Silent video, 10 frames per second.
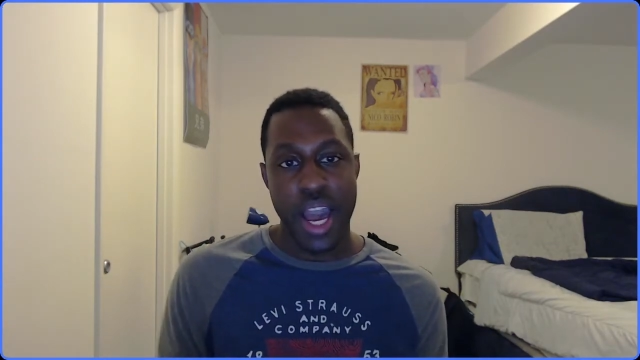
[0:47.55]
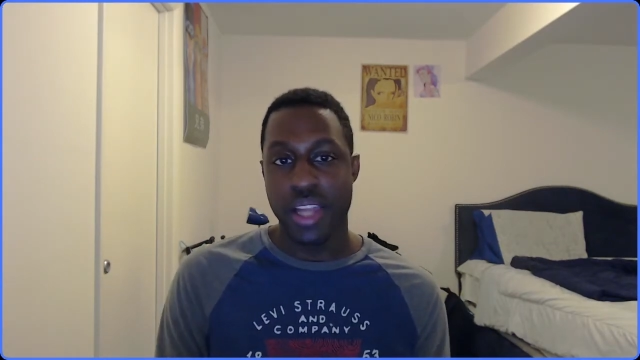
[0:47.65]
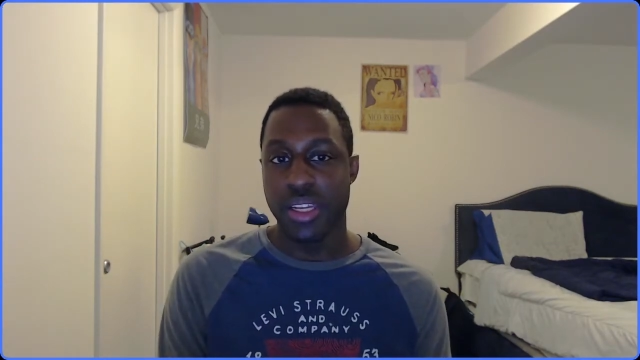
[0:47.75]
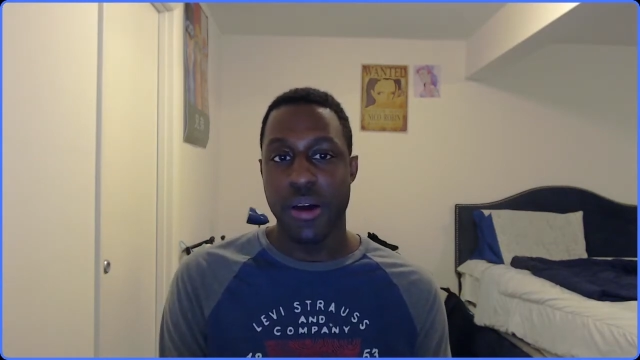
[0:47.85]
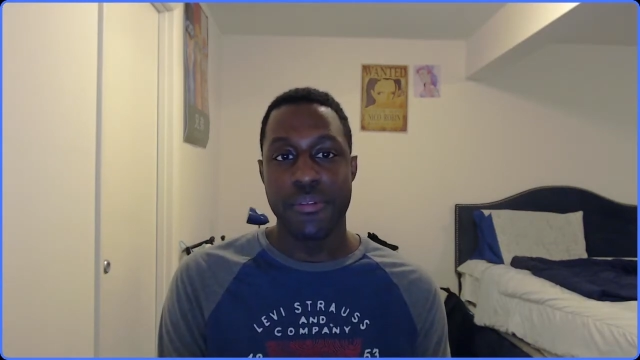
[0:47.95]
I
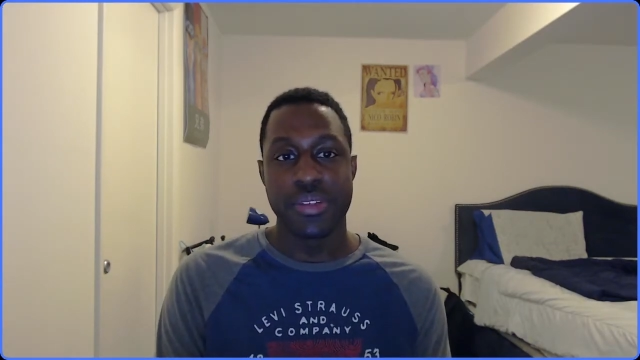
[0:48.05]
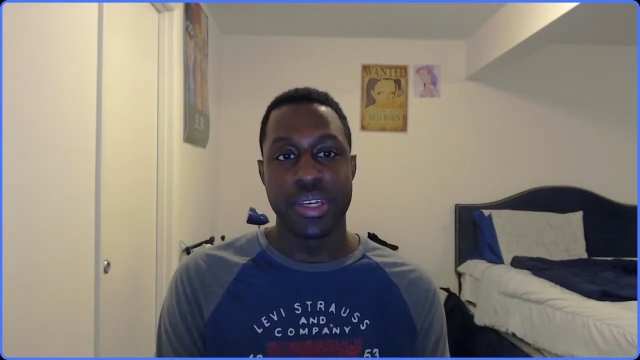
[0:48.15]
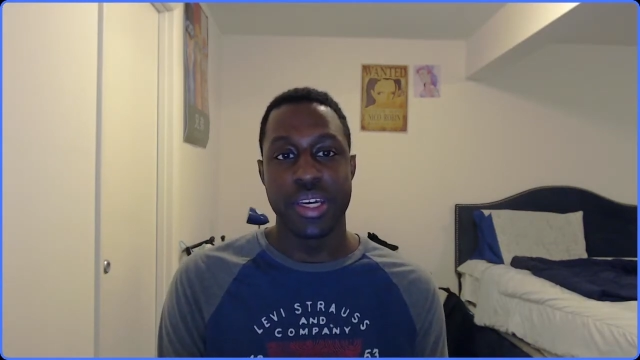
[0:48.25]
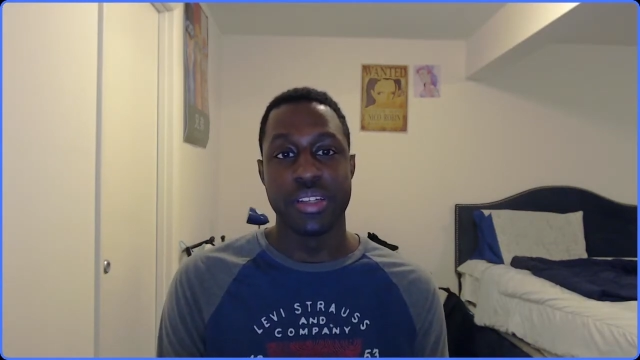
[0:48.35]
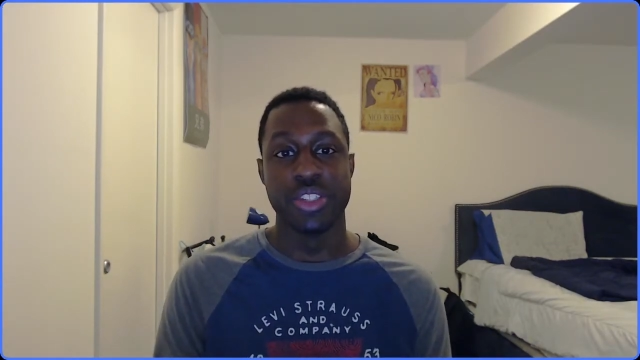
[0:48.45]
love
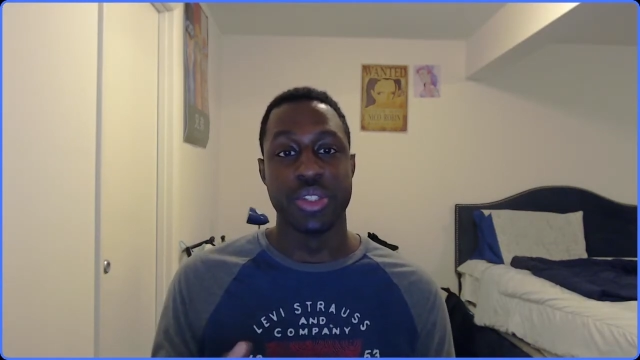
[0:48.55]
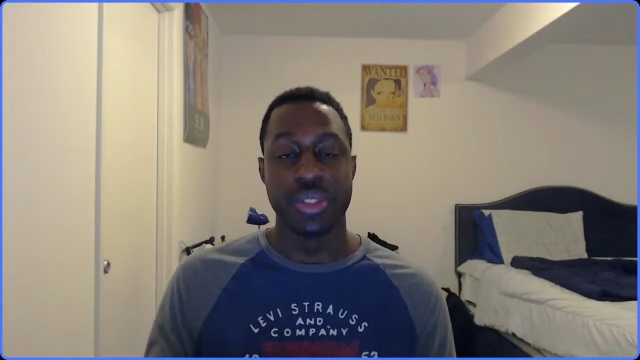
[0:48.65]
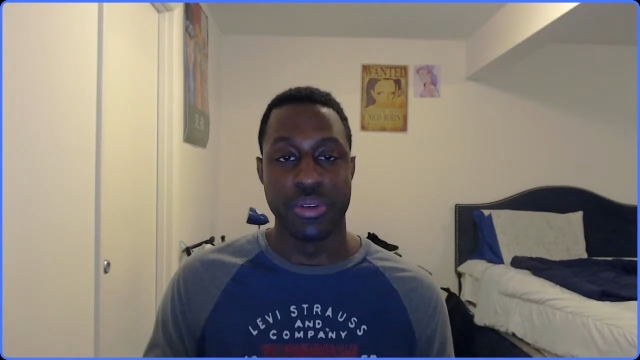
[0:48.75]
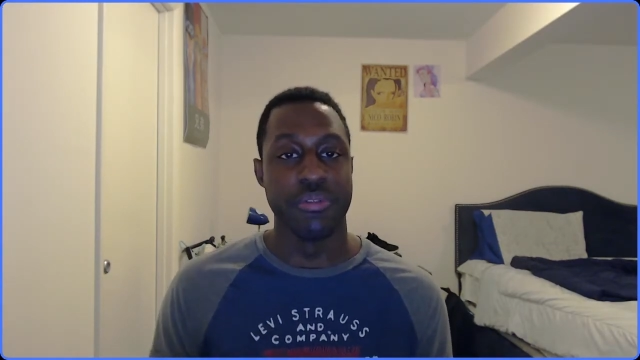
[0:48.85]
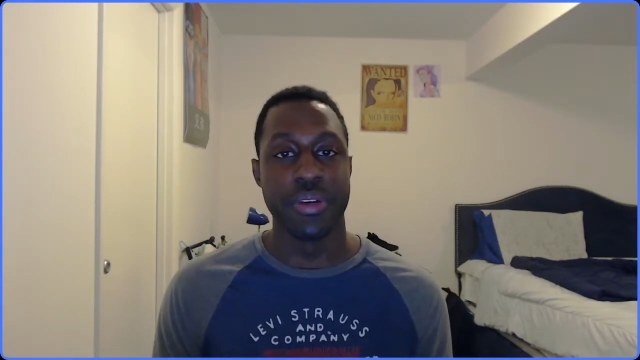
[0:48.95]
seeing
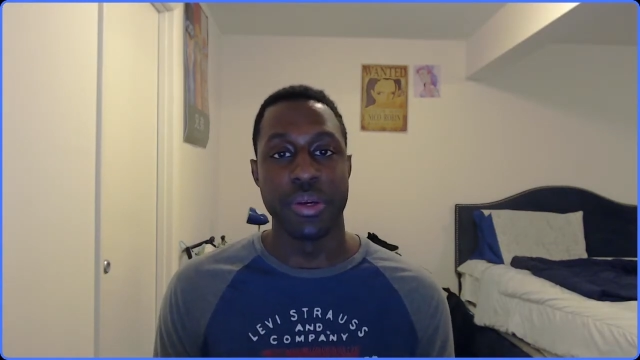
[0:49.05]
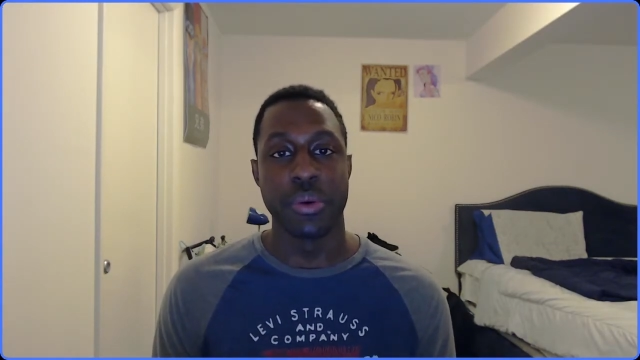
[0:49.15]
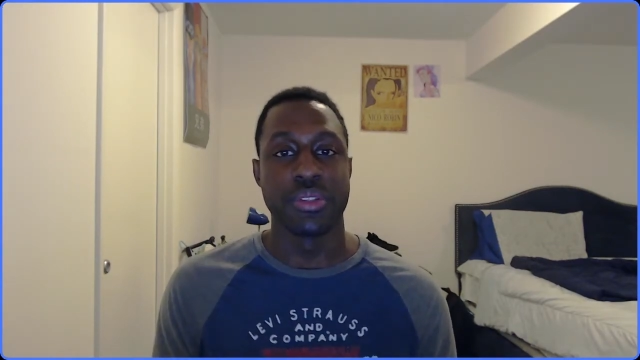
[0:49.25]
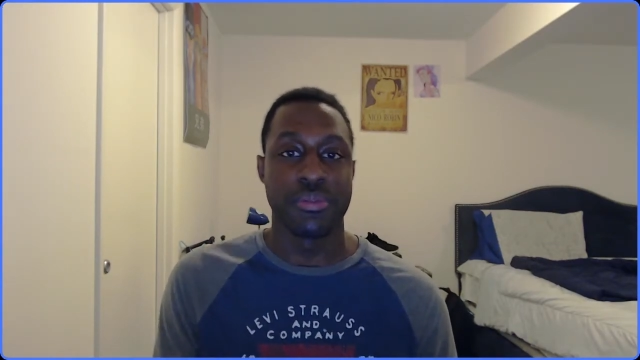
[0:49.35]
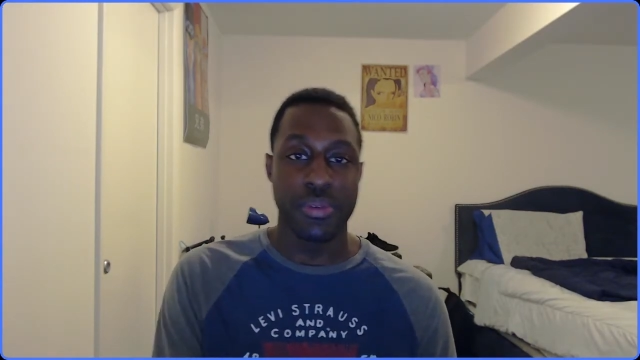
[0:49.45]
juicy reveals,